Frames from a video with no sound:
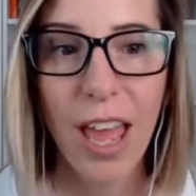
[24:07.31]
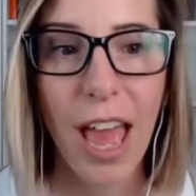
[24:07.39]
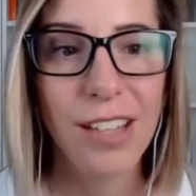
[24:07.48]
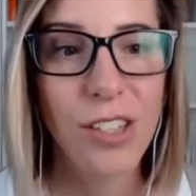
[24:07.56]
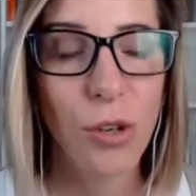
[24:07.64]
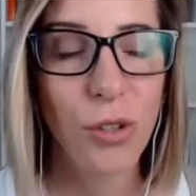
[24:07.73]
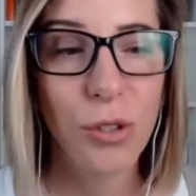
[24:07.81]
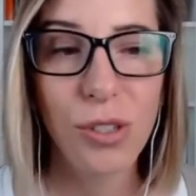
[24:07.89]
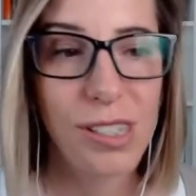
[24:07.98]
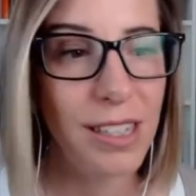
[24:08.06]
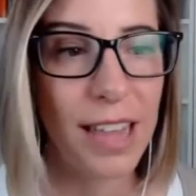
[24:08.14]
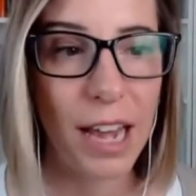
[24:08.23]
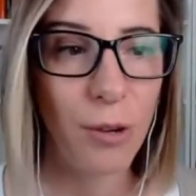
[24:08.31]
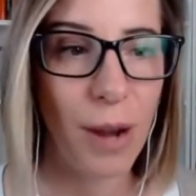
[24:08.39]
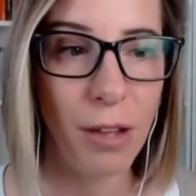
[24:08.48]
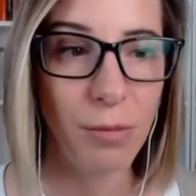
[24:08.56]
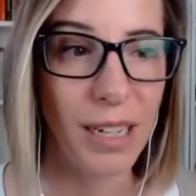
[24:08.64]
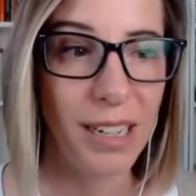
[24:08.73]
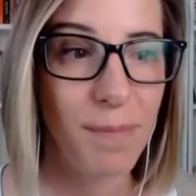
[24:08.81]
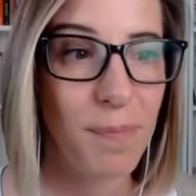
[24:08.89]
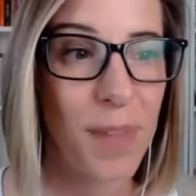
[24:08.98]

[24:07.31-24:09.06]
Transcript: And so you'll see that around me.